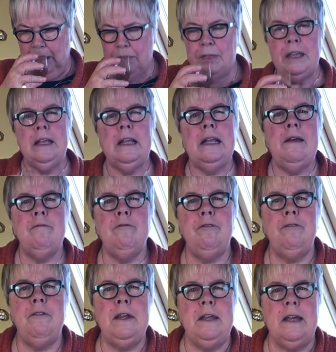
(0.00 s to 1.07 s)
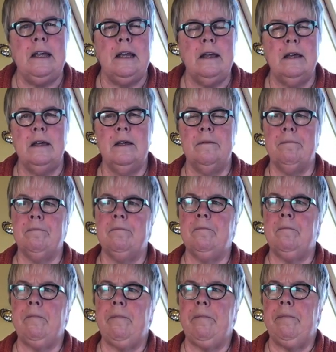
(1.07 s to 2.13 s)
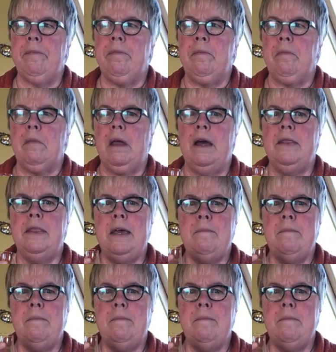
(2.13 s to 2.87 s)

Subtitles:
Think Glenfiddich, and